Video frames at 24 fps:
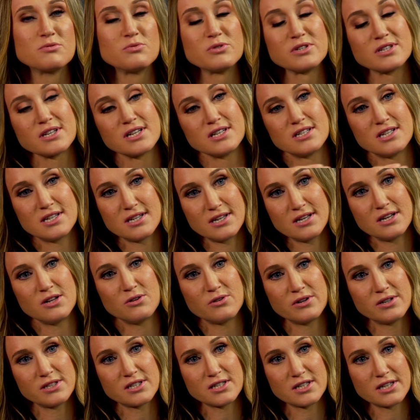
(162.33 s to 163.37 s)
was
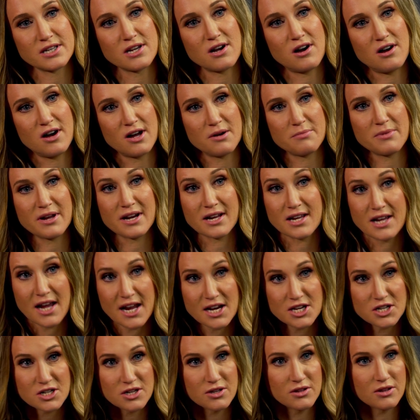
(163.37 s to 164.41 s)
continuously on
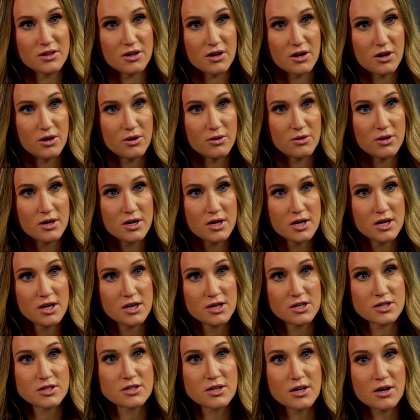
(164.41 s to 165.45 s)
medication though.
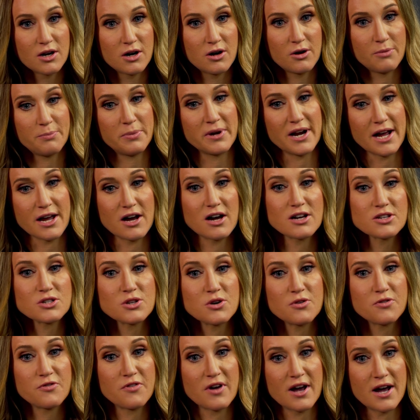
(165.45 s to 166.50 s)
So, but I
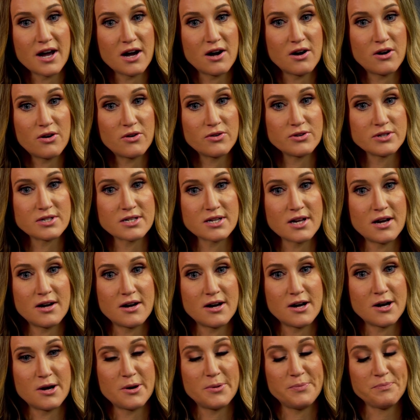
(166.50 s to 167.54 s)
also found
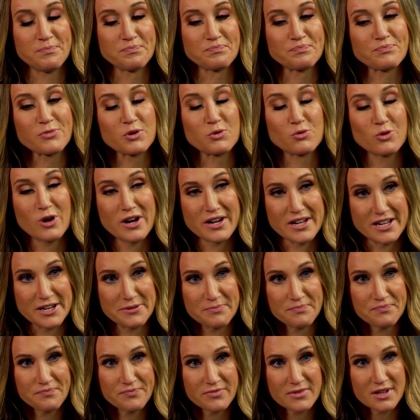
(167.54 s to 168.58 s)

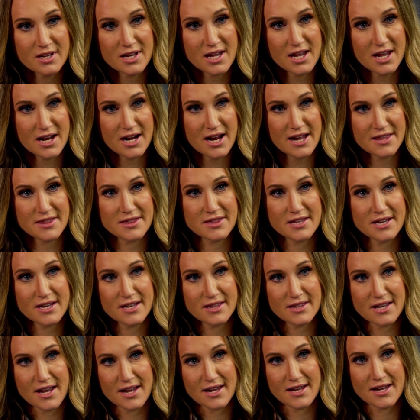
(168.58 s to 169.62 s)
running. And I
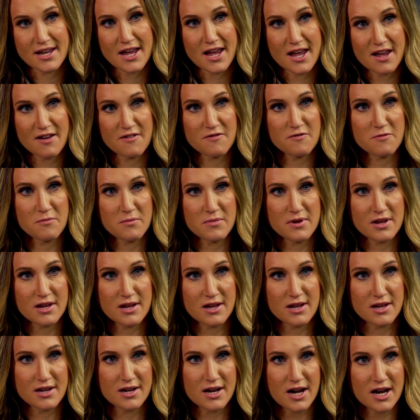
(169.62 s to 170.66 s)
think that gave
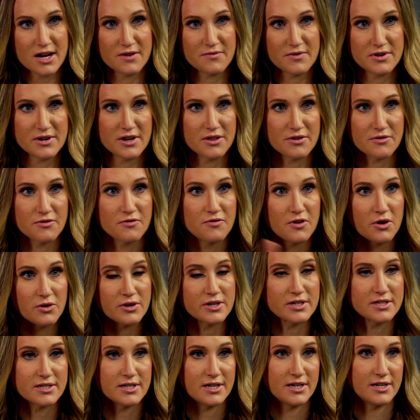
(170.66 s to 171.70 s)
me kind of another
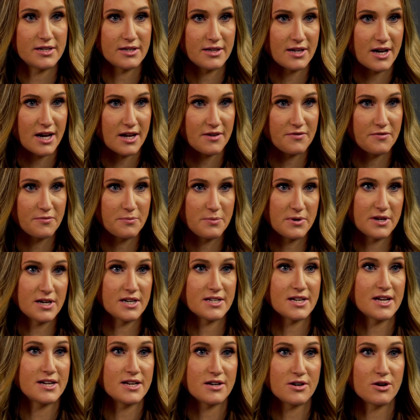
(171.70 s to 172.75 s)
focus in life
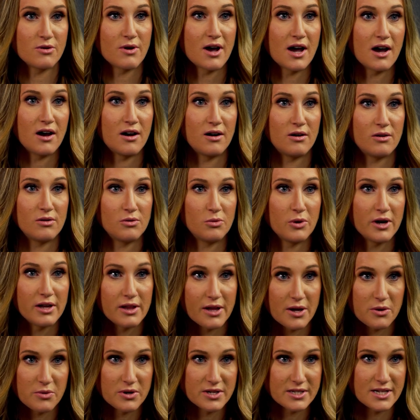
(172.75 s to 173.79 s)
because I didn't know how well
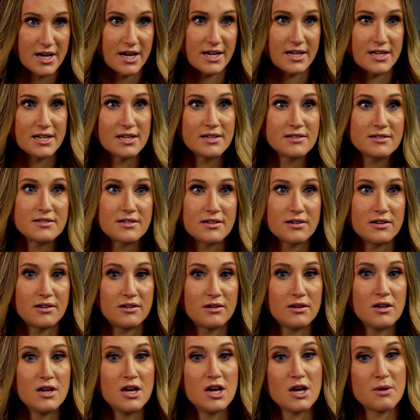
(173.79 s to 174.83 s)
I was at it
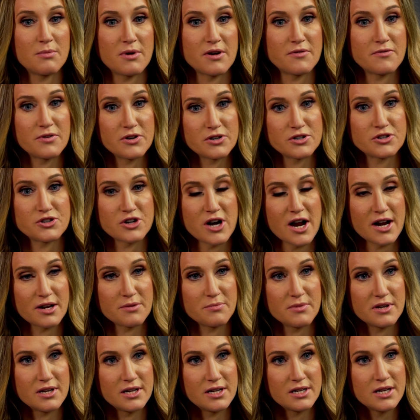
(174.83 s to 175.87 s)
until my first
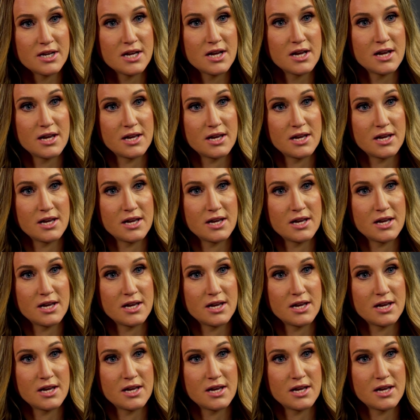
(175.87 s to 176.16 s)
track meet